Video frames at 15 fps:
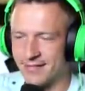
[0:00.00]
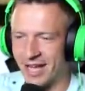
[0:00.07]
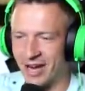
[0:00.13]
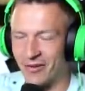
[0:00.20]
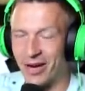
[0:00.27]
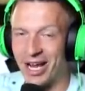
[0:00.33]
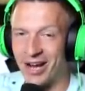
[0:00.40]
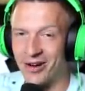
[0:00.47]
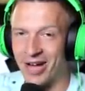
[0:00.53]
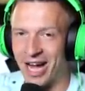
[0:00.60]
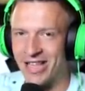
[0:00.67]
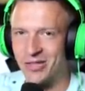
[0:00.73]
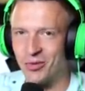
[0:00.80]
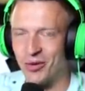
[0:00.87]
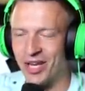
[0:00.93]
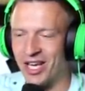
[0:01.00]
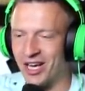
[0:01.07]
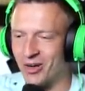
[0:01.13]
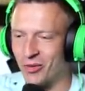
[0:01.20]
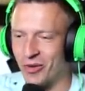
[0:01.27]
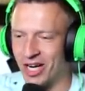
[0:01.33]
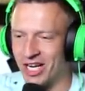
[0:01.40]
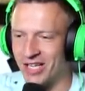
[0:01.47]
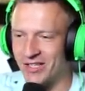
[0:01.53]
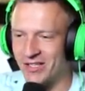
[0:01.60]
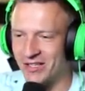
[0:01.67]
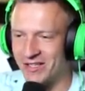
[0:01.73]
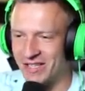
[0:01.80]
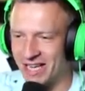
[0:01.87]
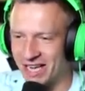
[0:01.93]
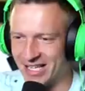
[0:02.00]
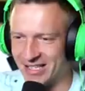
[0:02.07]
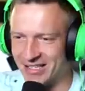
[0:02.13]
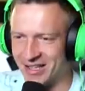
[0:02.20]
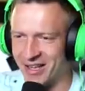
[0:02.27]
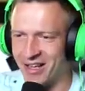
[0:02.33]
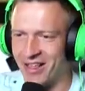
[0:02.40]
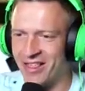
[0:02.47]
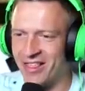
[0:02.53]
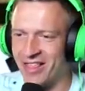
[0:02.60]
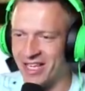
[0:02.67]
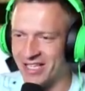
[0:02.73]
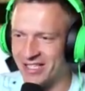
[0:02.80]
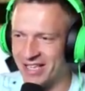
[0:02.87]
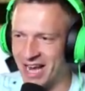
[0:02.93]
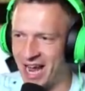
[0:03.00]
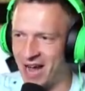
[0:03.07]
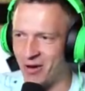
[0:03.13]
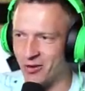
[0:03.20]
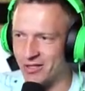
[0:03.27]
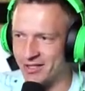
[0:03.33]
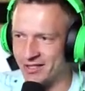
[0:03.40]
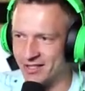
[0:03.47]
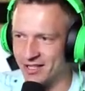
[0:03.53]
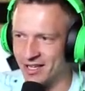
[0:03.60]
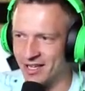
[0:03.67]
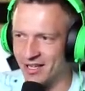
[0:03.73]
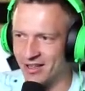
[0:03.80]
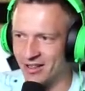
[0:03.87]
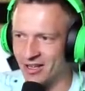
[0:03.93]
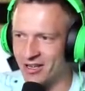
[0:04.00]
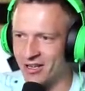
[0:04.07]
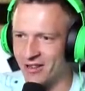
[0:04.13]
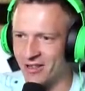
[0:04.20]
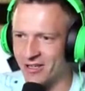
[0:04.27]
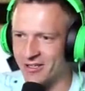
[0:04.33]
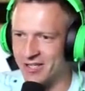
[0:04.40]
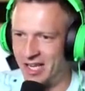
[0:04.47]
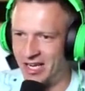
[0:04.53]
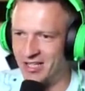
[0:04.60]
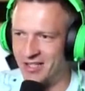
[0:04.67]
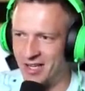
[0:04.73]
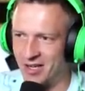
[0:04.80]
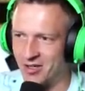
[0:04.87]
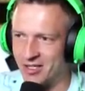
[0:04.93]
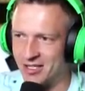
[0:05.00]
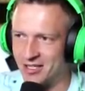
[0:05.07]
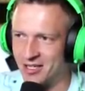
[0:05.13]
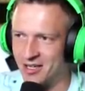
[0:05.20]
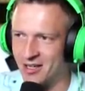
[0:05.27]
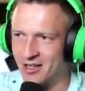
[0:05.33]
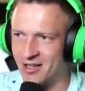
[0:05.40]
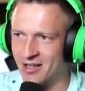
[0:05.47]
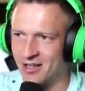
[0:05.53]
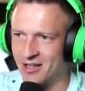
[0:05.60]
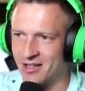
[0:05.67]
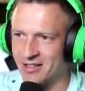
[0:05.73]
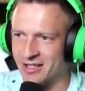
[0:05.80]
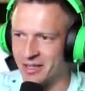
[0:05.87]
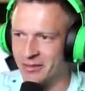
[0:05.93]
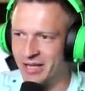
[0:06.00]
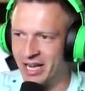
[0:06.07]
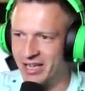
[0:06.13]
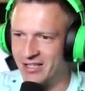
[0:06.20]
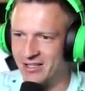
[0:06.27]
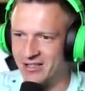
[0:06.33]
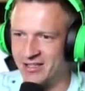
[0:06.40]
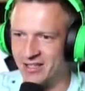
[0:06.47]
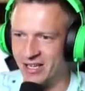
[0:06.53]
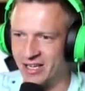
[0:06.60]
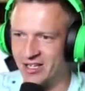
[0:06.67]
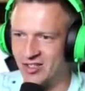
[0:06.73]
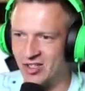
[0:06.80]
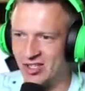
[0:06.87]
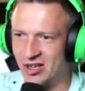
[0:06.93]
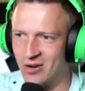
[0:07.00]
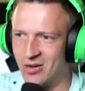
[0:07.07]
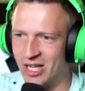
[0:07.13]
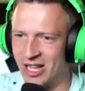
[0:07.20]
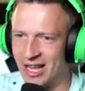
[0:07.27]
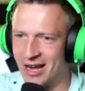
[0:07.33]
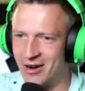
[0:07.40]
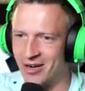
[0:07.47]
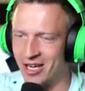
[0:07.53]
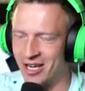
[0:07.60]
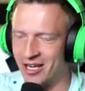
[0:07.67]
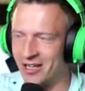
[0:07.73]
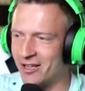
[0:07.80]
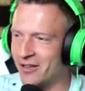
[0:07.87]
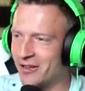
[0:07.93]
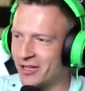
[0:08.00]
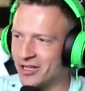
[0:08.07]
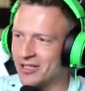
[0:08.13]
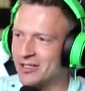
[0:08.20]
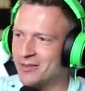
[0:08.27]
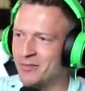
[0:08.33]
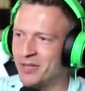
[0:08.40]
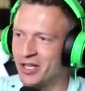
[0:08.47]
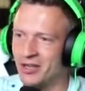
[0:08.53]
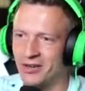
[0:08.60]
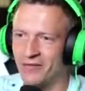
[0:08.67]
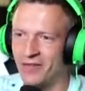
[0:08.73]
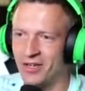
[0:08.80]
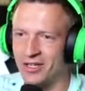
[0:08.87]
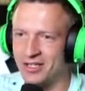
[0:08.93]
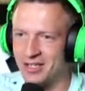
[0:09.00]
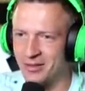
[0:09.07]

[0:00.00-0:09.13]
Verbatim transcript: Here we go, guys. We are ready to test this out. Look at Los Santos. Some days it's like so cloudy and it looks beautiful.